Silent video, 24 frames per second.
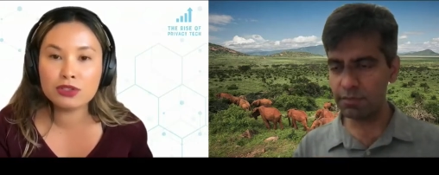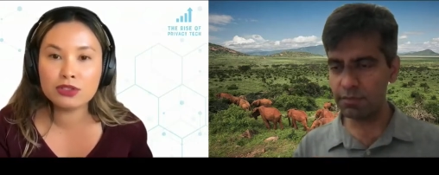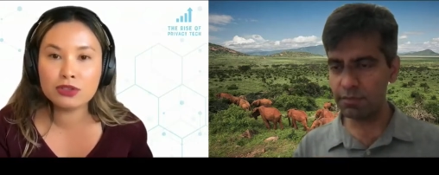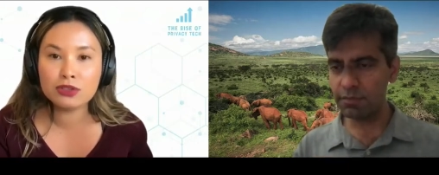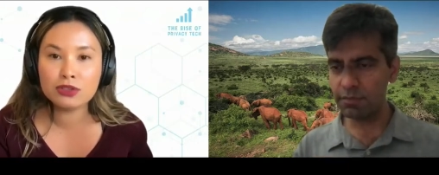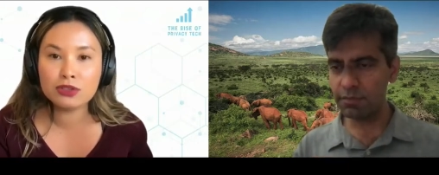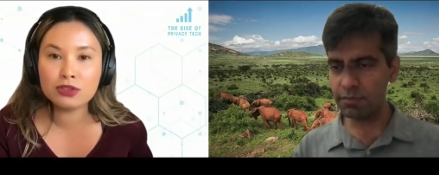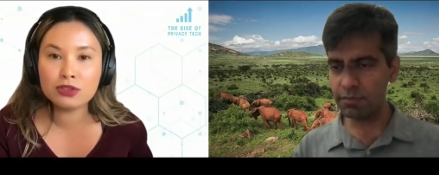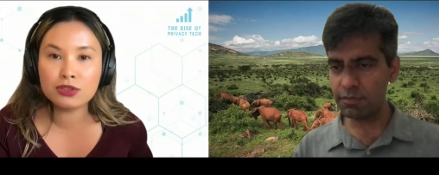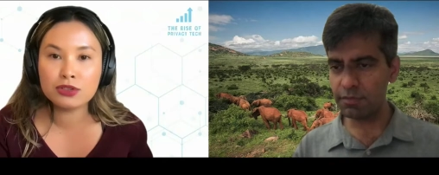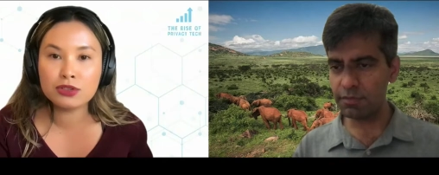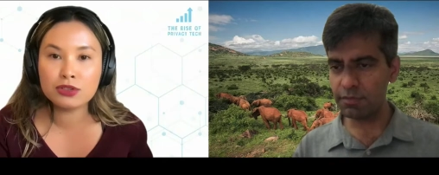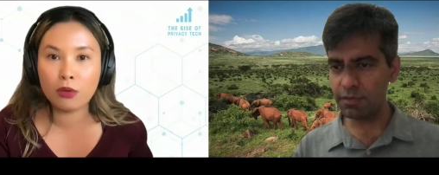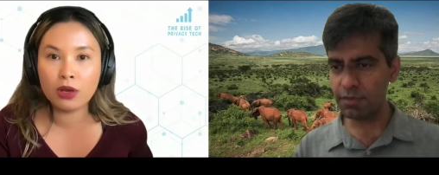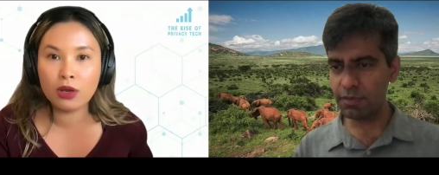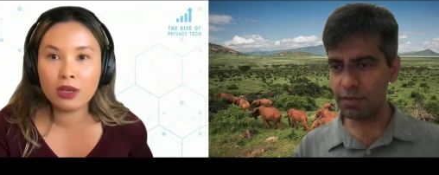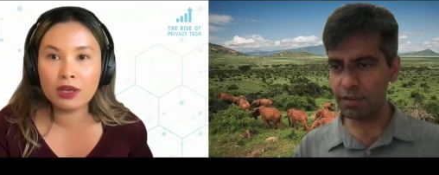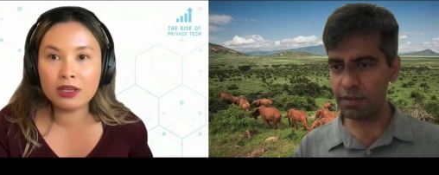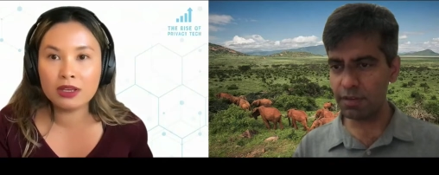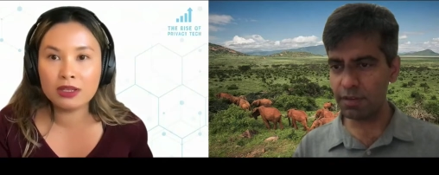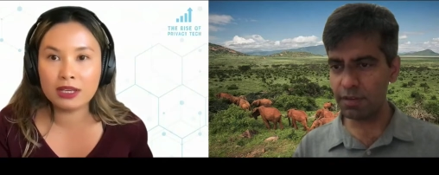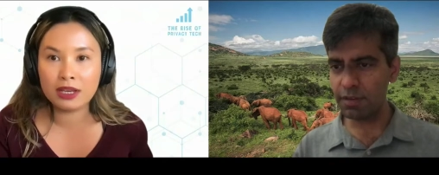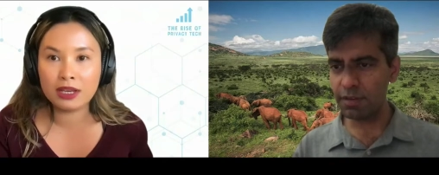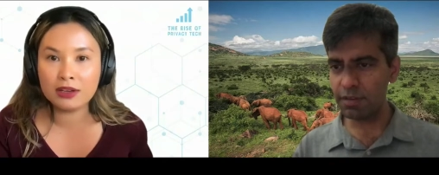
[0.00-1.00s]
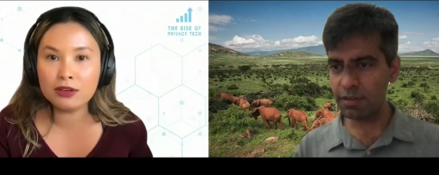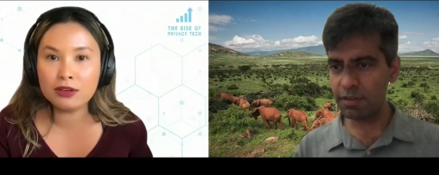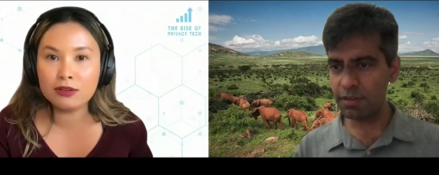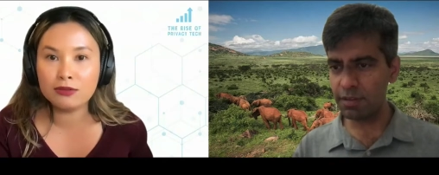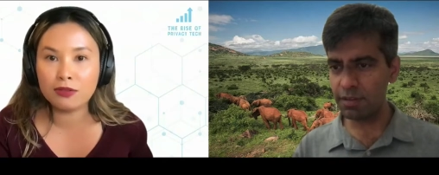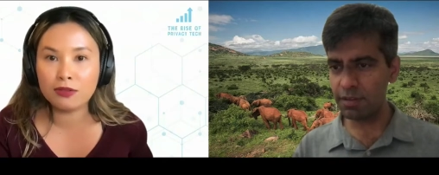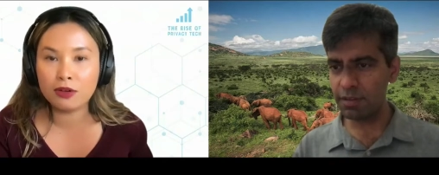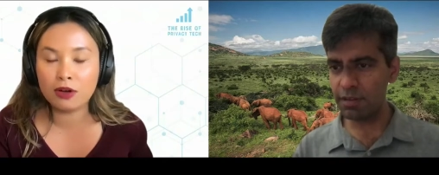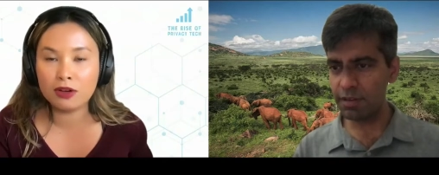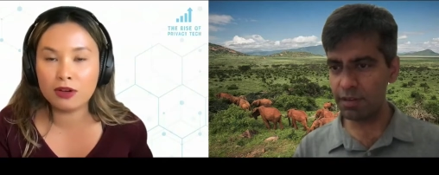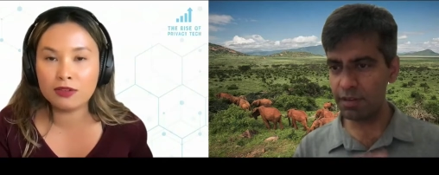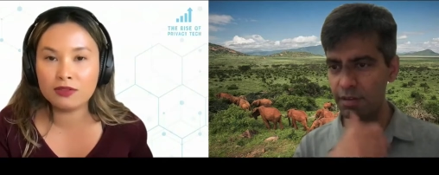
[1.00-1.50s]
Speaker 1: to get
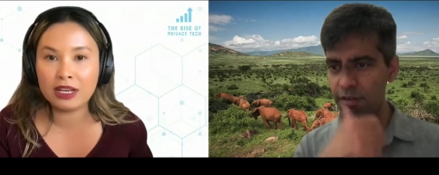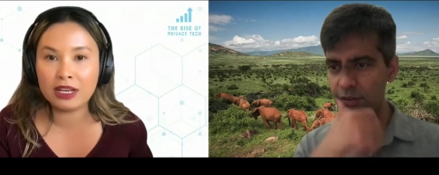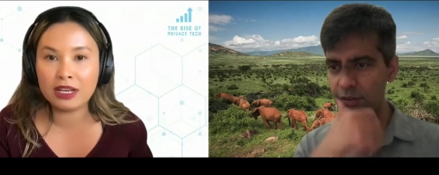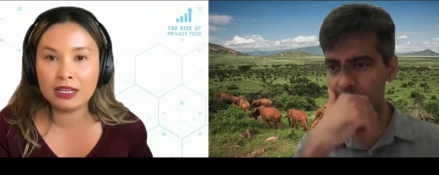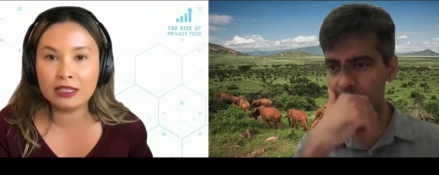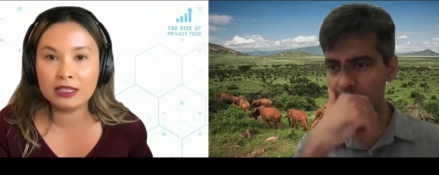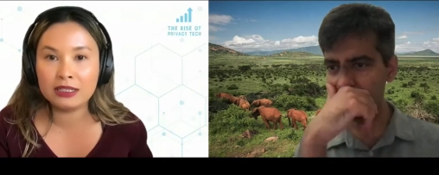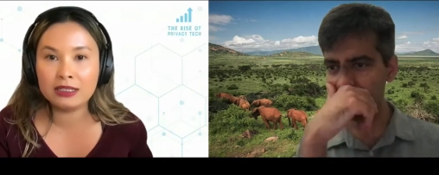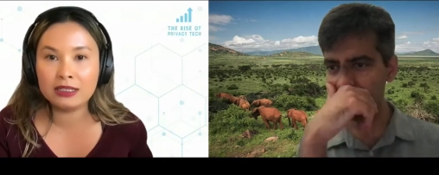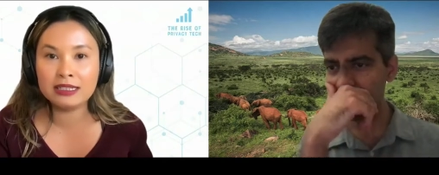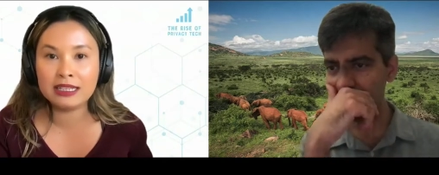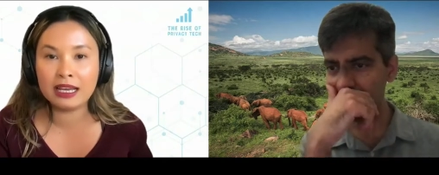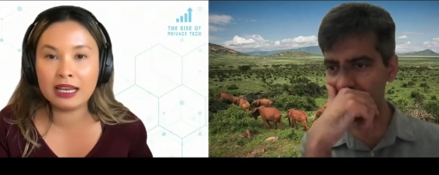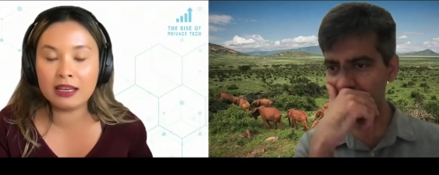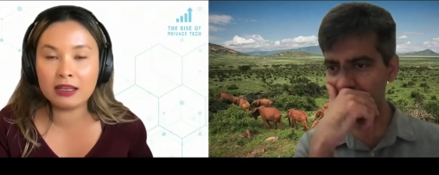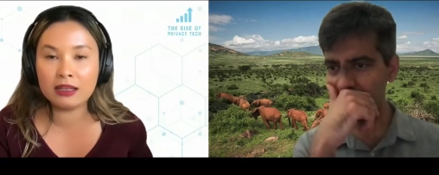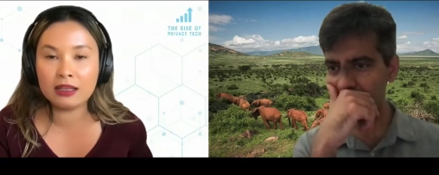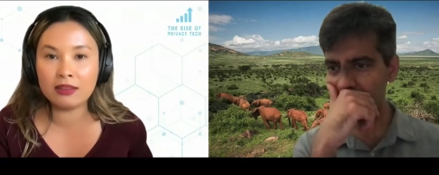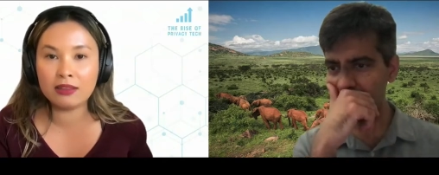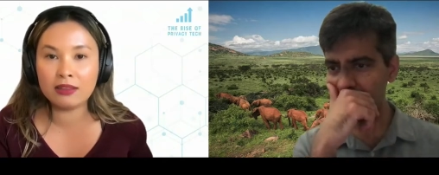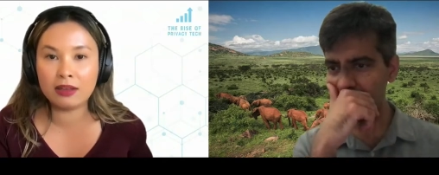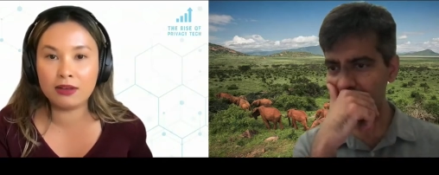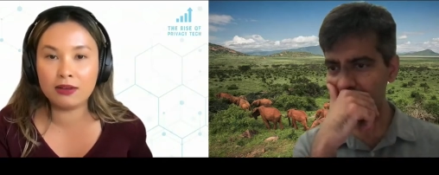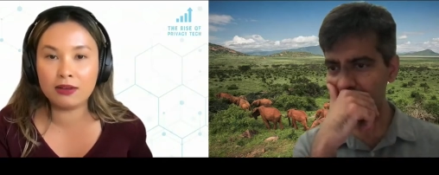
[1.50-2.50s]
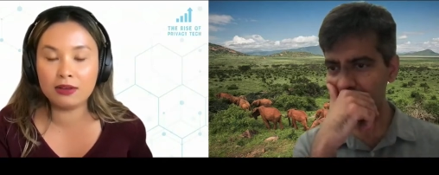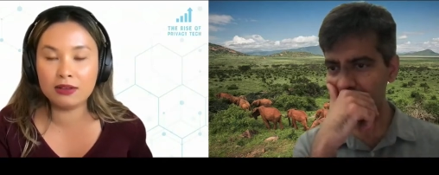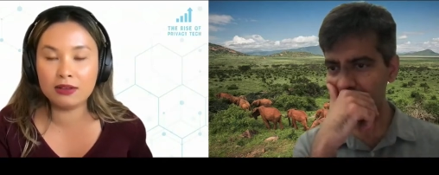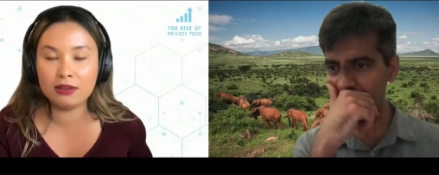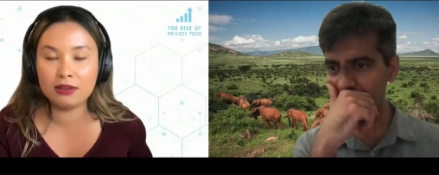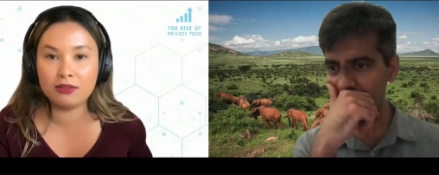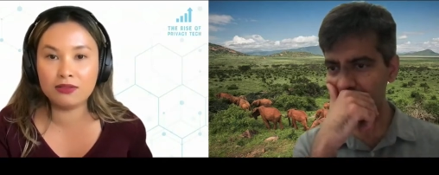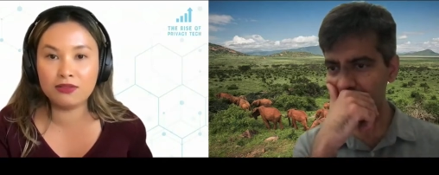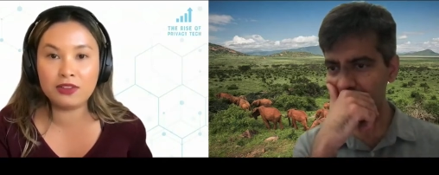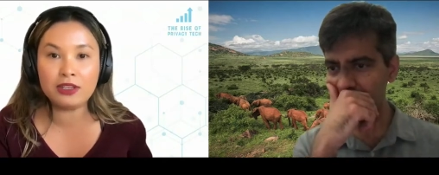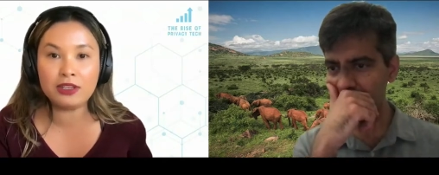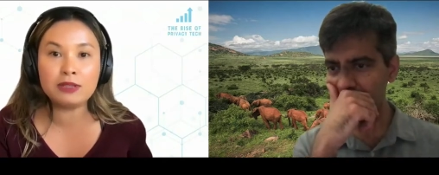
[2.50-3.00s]
involved and get that
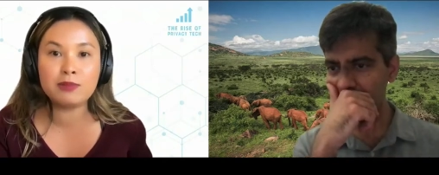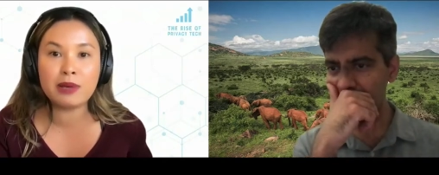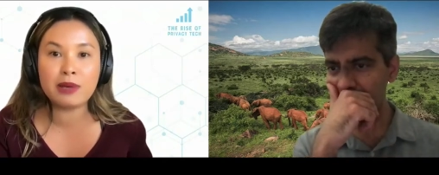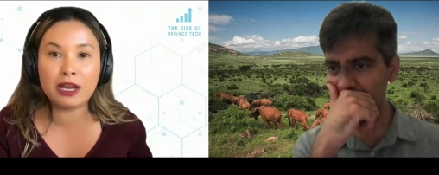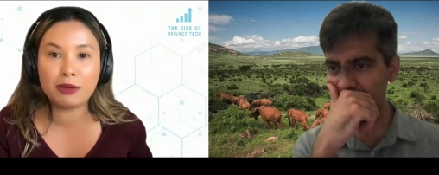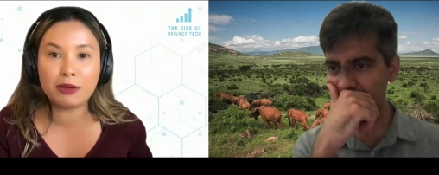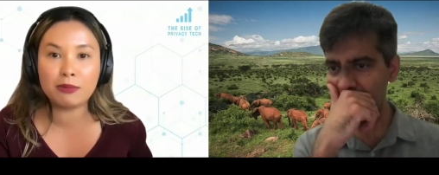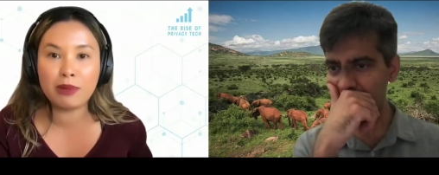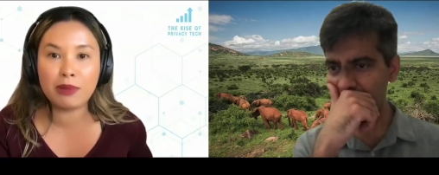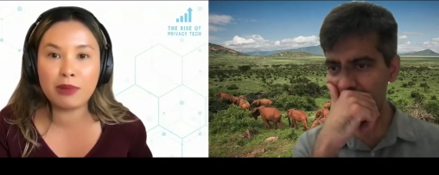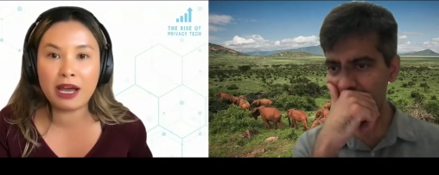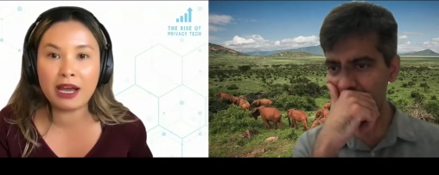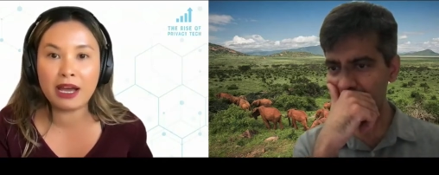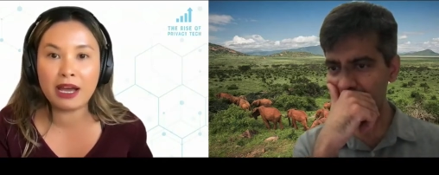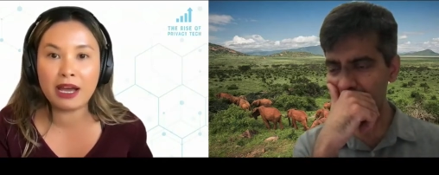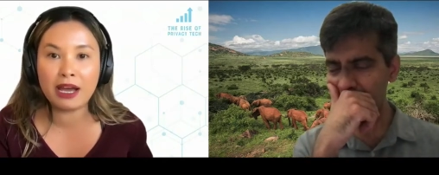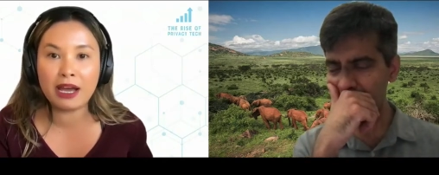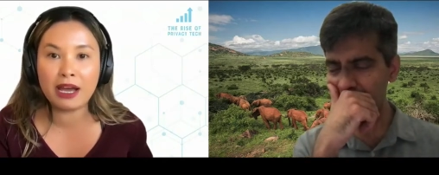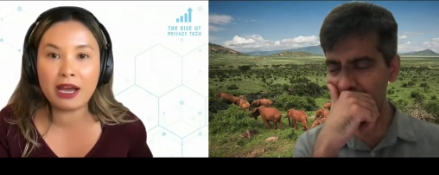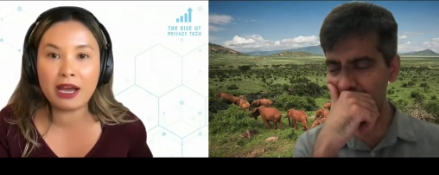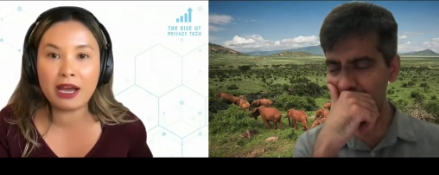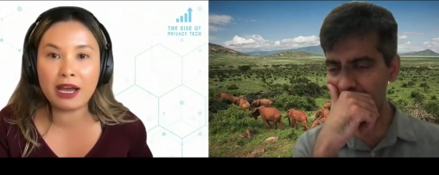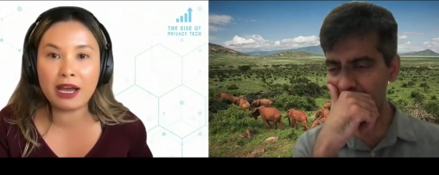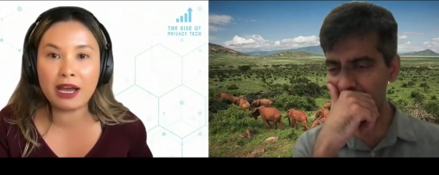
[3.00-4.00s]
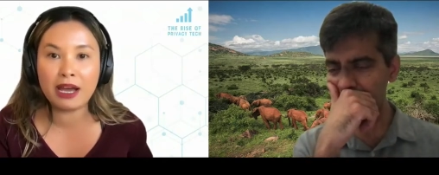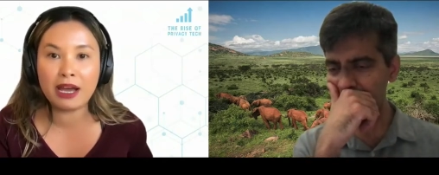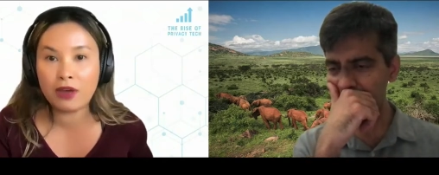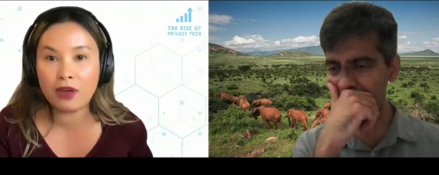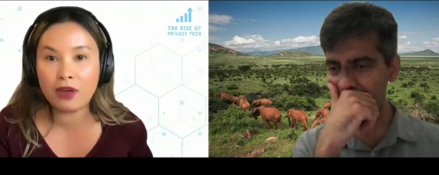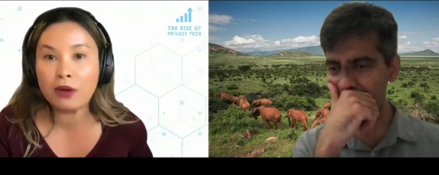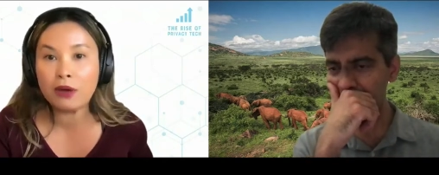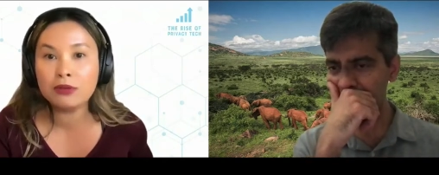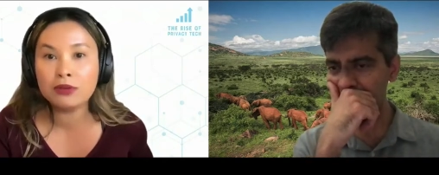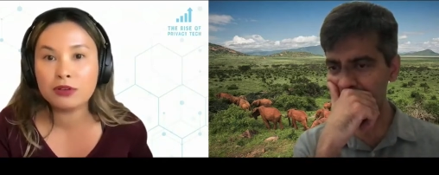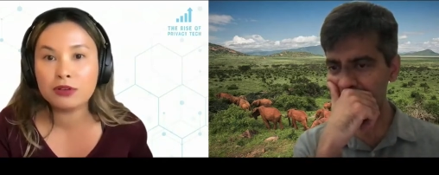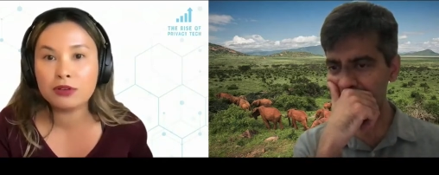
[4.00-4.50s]
feedback back to the
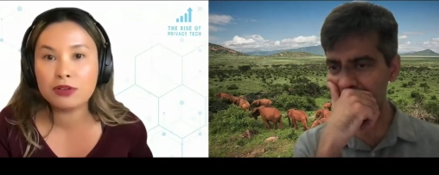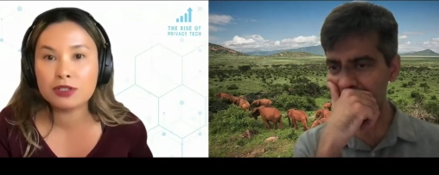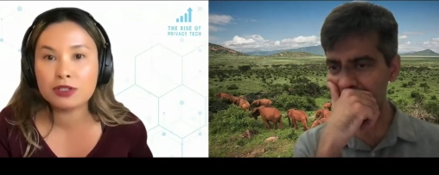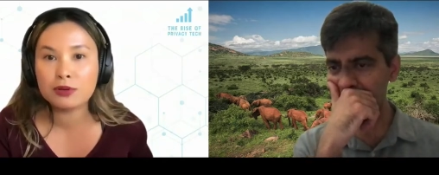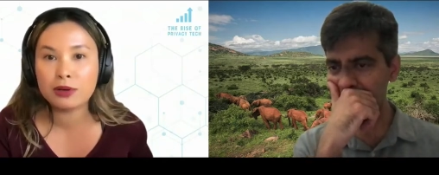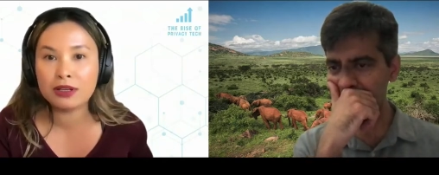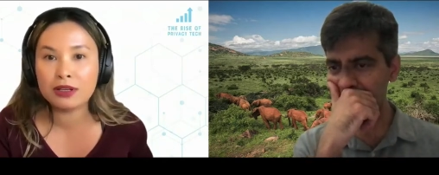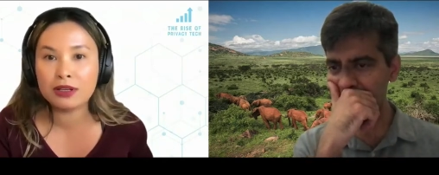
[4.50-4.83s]
founders,